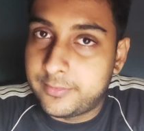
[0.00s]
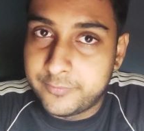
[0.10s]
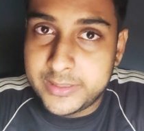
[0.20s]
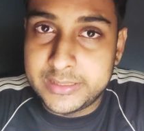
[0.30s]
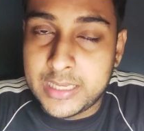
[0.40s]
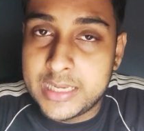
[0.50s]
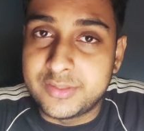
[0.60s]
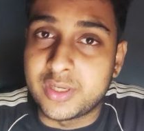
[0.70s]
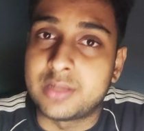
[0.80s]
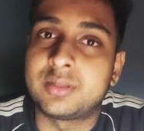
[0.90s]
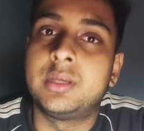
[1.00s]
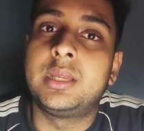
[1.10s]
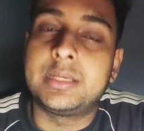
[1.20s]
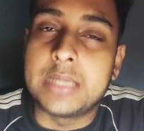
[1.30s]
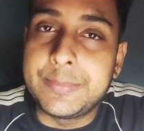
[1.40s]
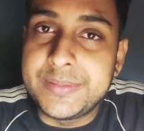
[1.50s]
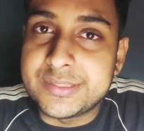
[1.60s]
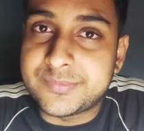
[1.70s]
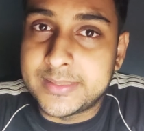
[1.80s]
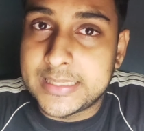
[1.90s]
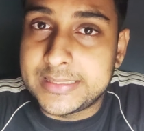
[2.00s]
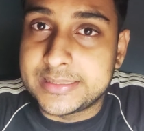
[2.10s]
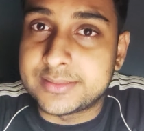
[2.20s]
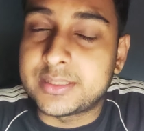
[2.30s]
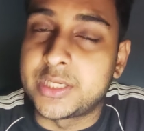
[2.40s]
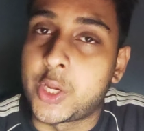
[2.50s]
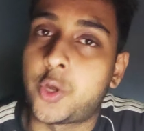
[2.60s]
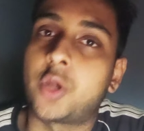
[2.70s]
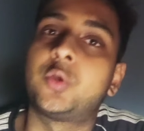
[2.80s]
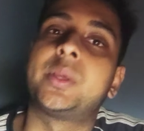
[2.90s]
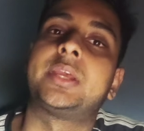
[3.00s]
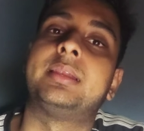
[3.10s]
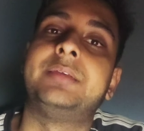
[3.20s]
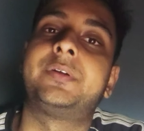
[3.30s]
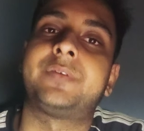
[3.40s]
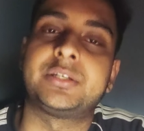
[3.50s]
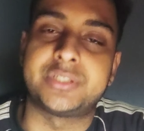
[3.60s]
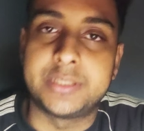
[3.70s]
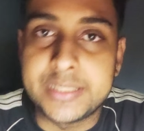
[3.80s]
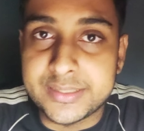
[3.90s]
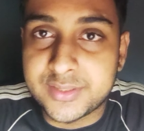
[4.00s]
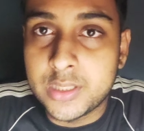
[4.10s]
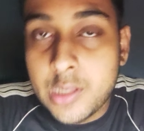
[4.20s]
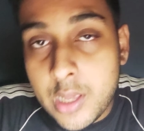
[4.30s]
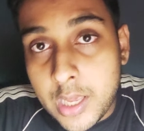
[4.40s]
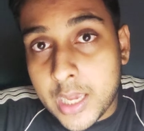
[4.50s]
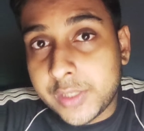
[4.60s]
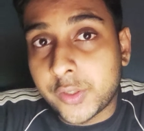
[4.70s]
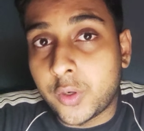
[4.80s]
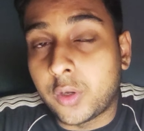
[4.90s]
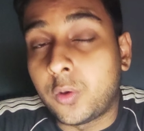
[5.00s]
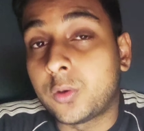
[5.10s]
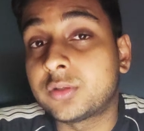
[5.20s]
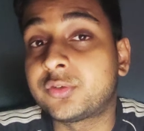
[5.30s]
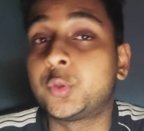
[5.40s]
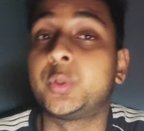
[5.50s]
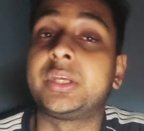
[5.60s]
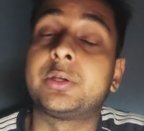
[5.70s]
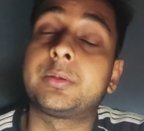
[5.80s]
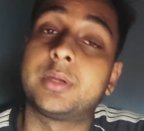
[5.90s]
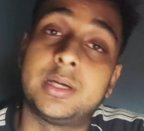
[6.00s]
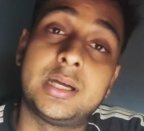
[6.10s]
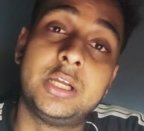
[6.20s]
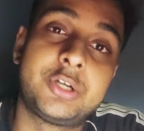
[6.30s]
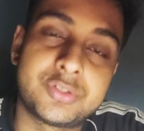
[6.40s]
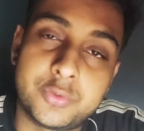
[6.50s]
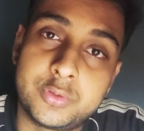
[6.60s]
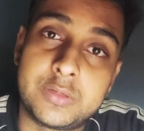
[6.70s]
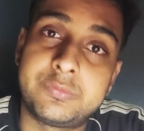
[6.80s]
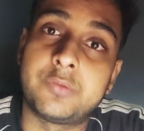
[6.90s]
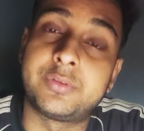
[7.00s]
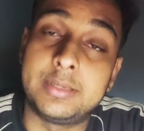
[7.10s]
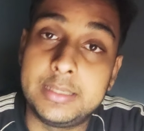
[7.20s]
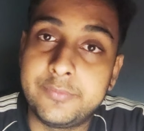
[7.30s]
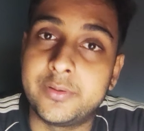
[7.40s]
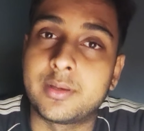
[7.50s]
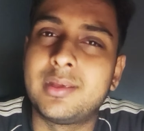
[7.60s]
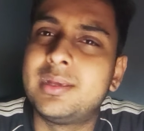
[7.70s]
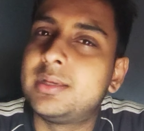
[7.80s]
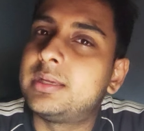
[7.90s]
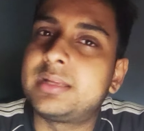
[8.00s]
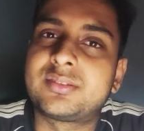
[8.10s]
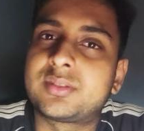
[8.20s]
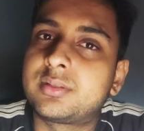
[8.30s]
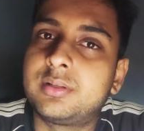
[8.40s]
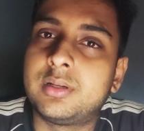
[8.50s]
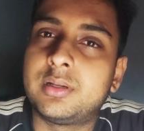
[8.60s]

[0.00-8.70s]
very high chance diabetes mellitus, and you're not doing your liver function test, and you're not also doing your ultrasonography of your liver. It's